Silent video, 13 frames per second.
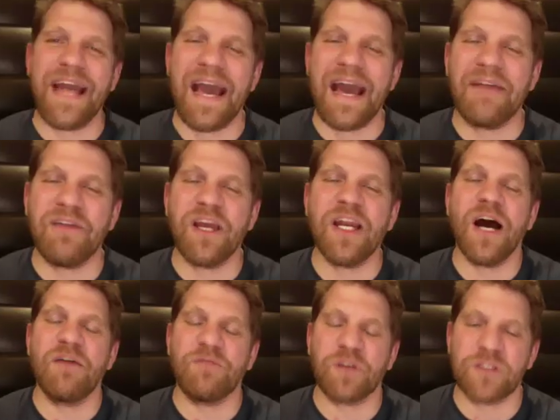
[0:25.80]
having
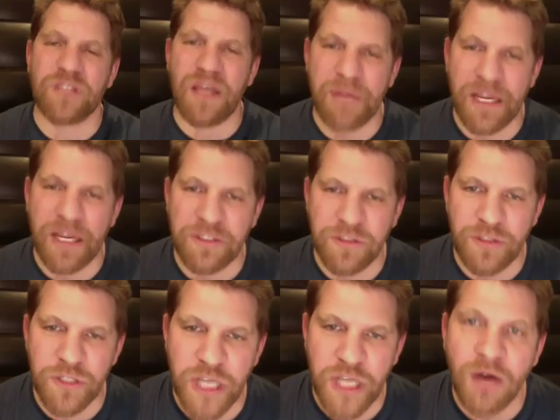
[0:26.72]
a first-time guest on the
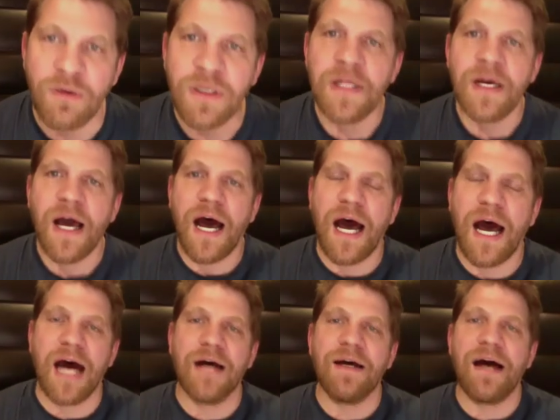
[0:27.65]
show.
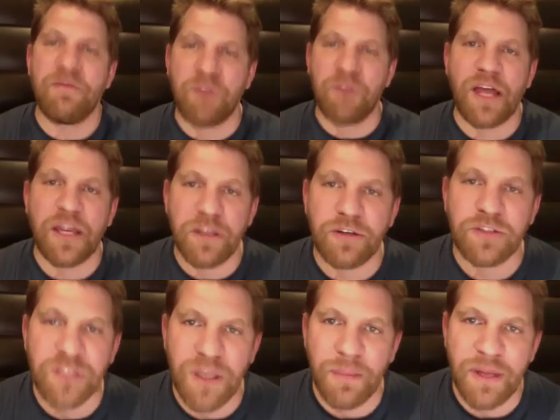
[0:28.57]
I feel like you're
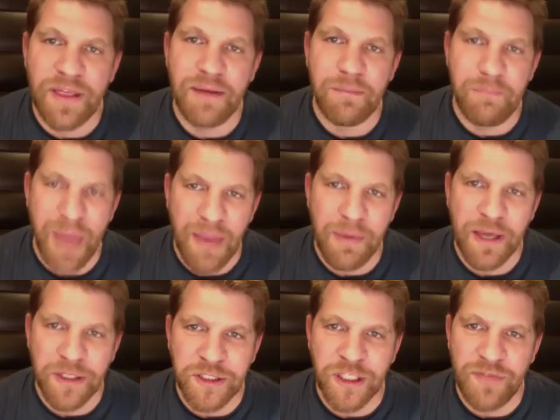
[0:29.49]
somebody that maybe I
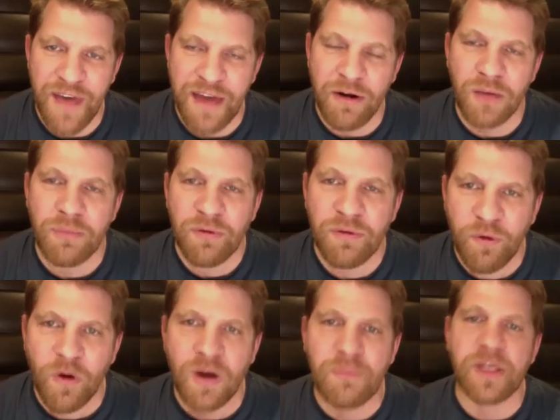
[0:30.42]
should have had on
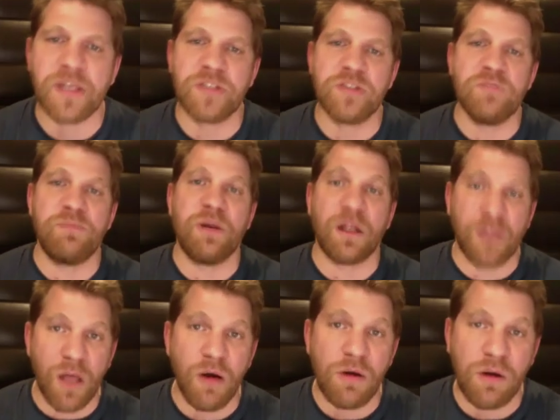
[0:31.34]
before because you've been a
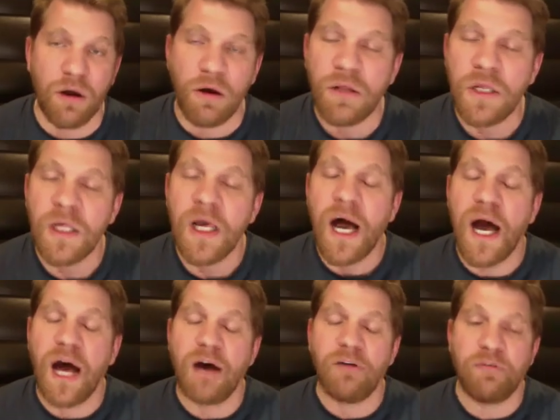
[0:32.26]
local
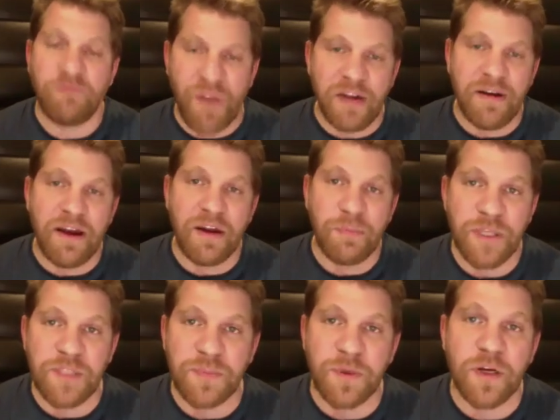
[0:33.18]
fighter out of
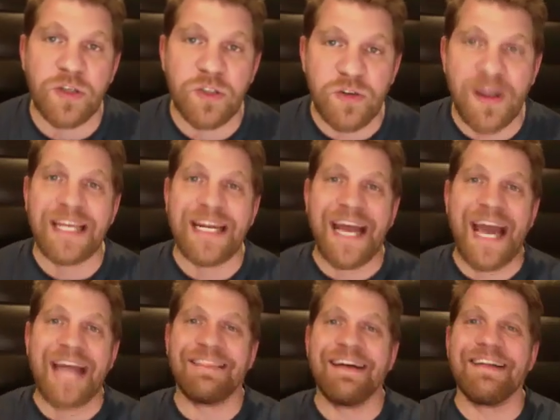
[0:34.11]
Pittsburgh, training
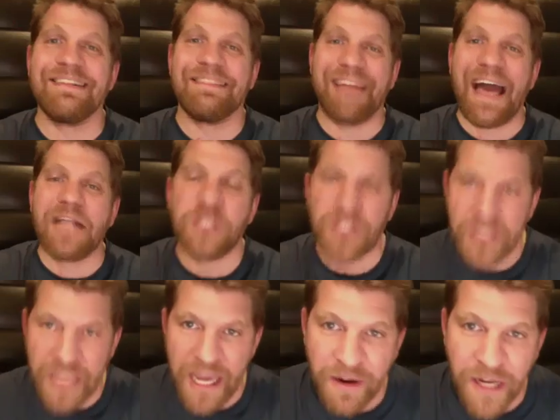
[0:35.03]
at the
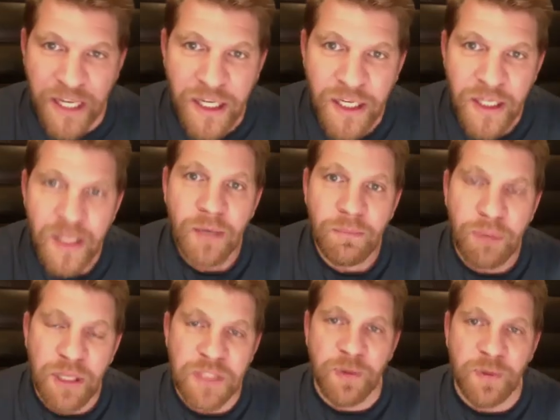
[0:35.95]
legendary
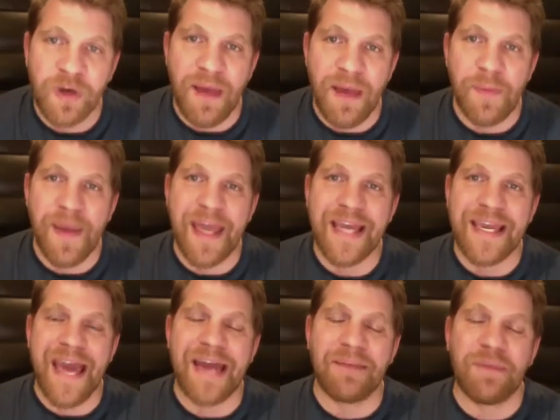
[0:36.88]
Pittsburgh MMA
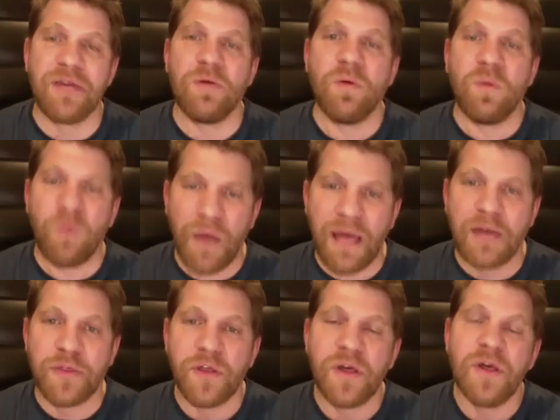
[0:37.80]
Academy
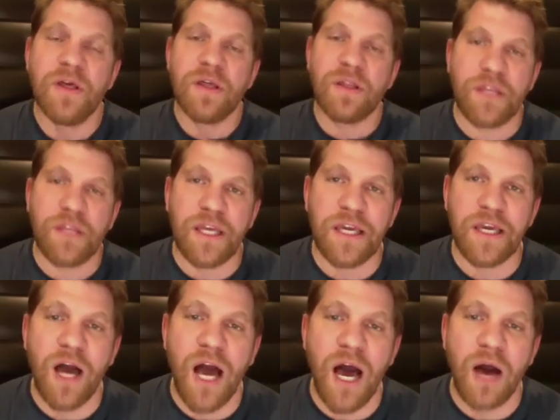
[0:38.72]
with the
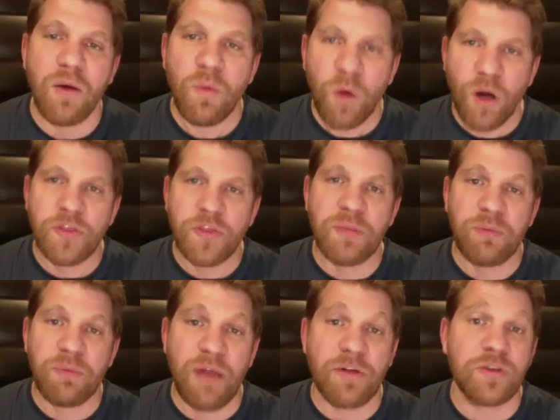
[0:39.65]
Worthy
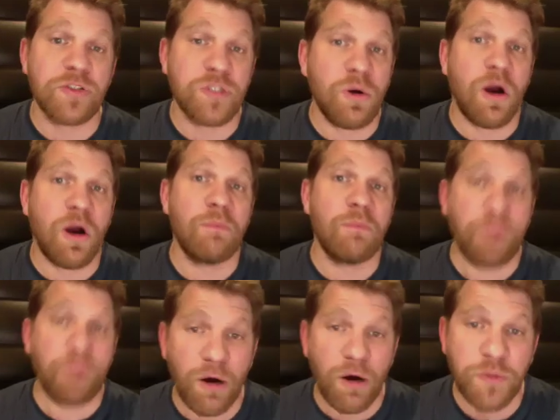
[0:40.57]
brothers, who are
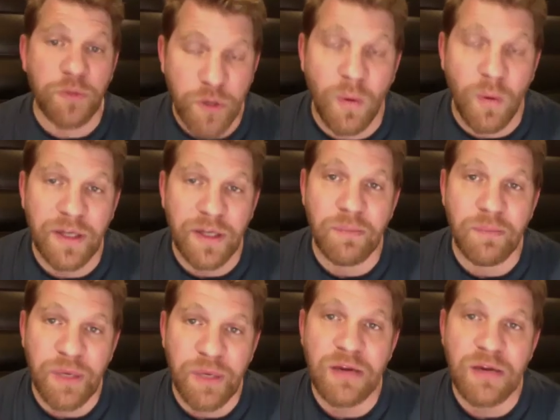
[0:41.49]
both going to
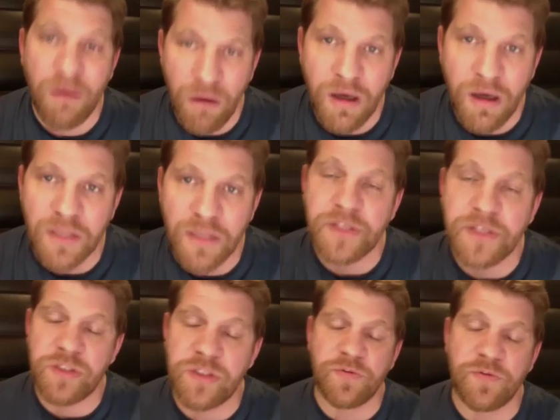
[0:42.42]
be on the
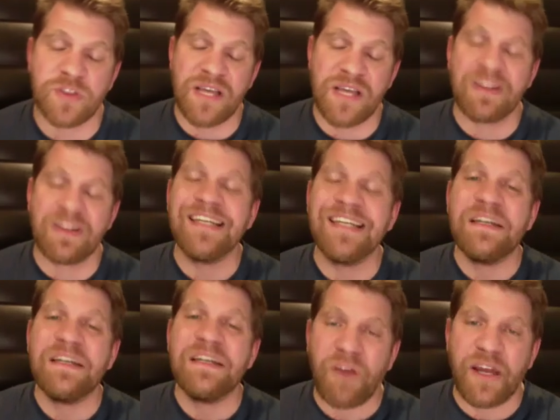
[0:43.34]
247
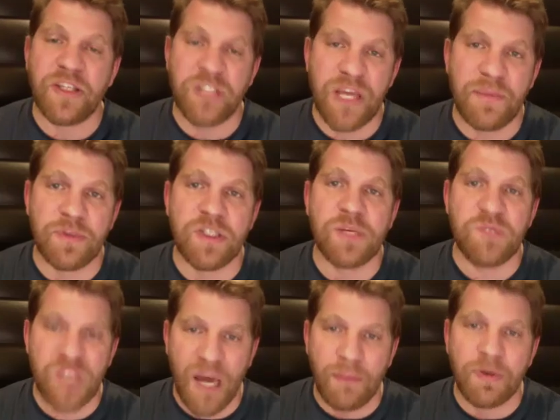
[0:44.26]
Fighting Championship
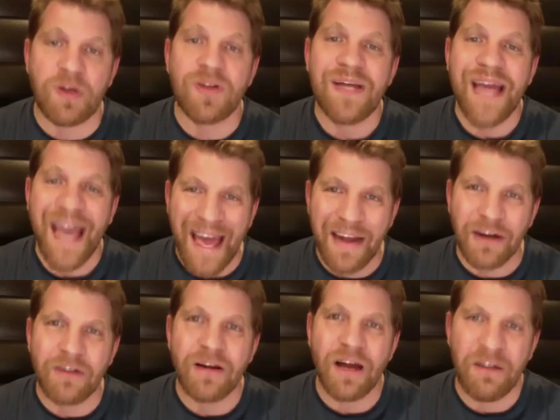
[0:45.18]
double
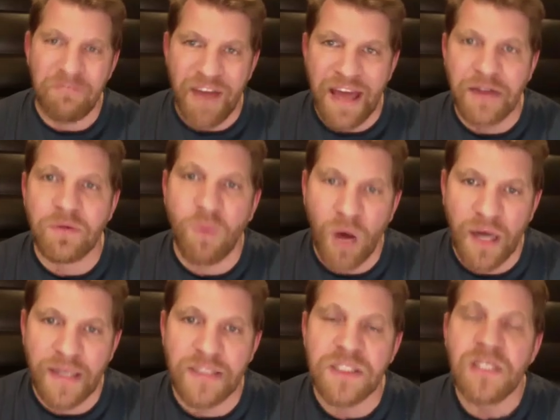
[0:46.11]
header event.
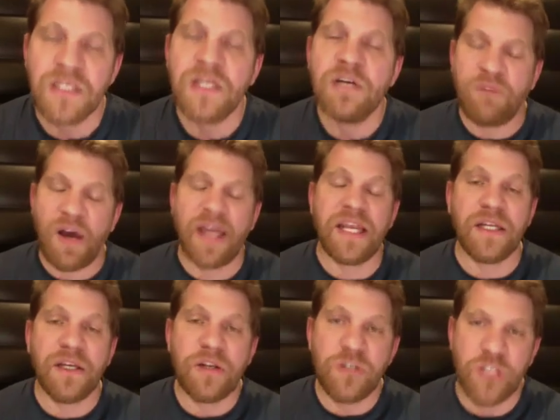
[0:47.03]
One is
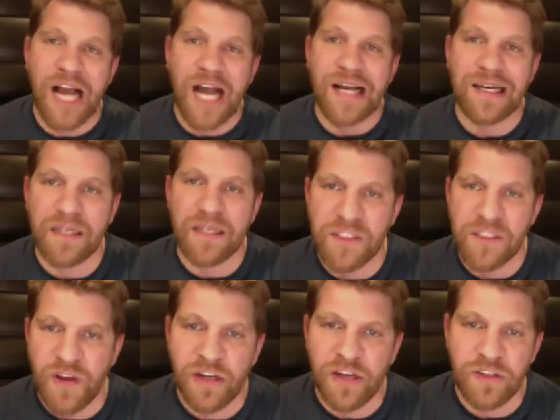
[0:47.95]
fighting, Shaka is
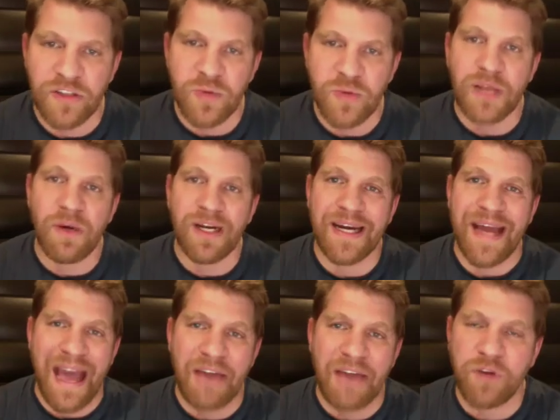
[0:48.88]
fighting on the 21 and a
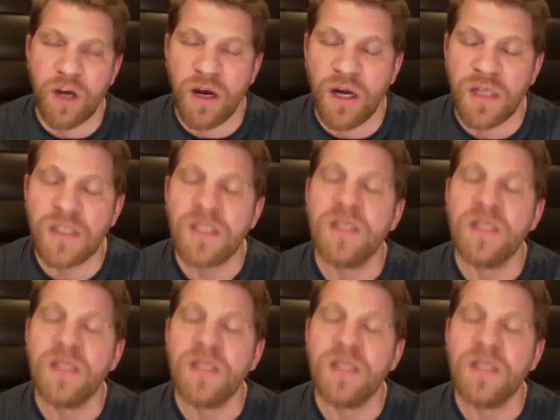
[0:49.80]
half card.